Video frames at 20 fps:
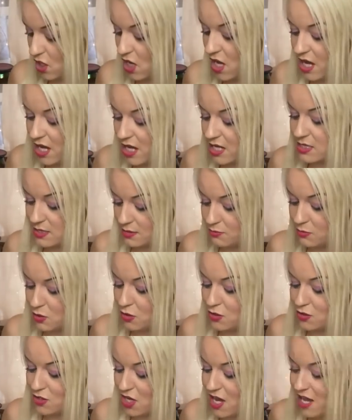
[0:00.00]
cards
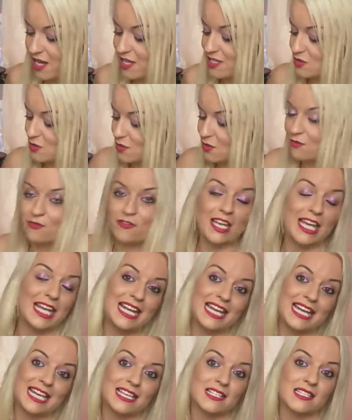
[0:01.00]
good cards good
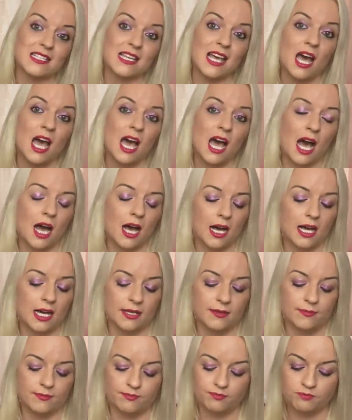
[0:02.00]
feelings
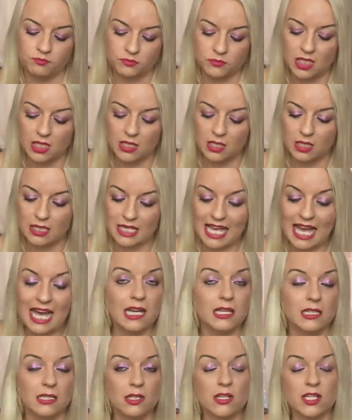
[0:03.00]
um
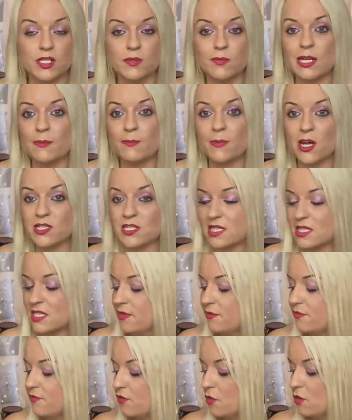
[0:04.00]
yeah, looks really
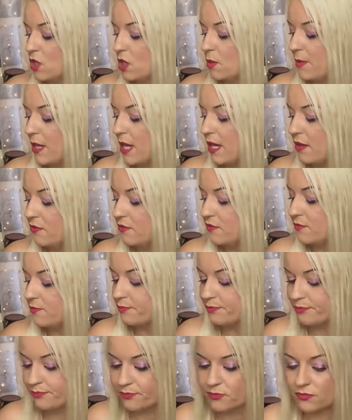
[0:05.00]
positive for you both.
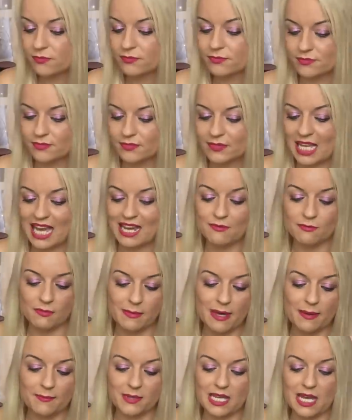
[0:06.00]
And
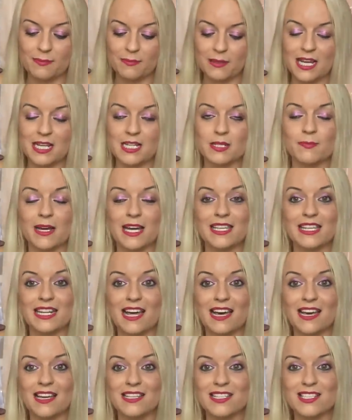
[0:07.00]
remember that Blinded by the
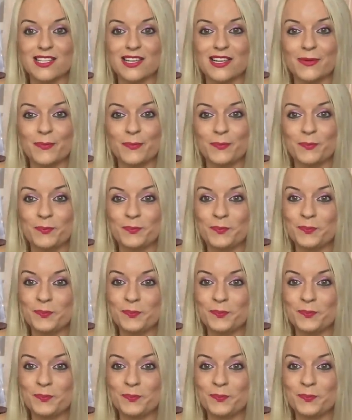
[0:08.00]
Light song.